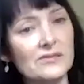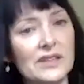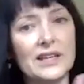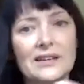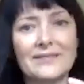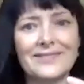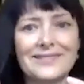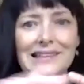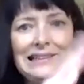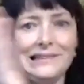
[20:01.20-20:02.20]
like,
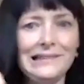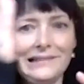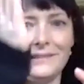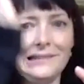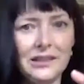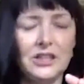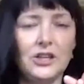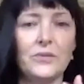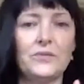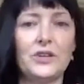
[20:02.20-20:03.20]

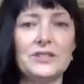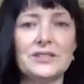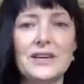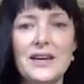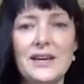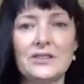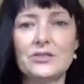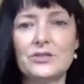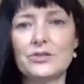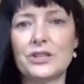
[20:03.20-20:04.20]
because
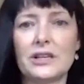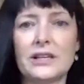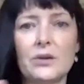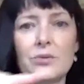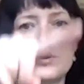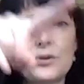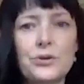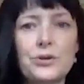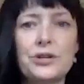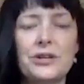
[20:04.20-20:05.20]
there's usually like a
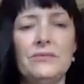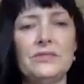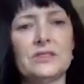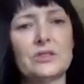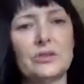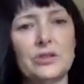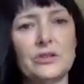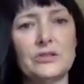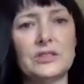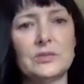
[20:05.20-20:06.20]
with a
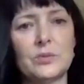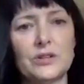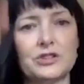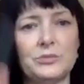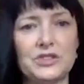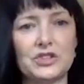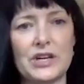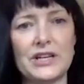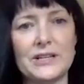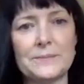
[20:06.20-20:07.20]
scoliosis where it should be
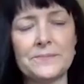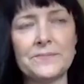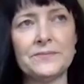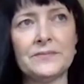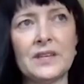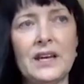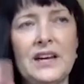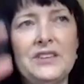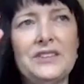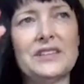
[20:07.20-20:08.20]
straight.
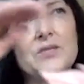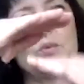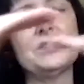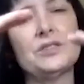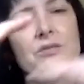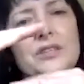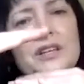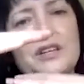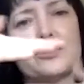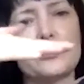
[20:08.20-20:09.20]
And the thing is, once those
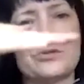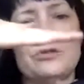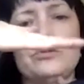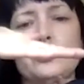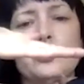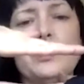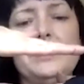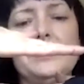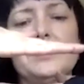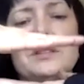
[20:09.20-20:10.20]
get injured, those
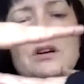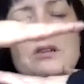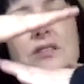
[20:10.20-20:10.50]
joints are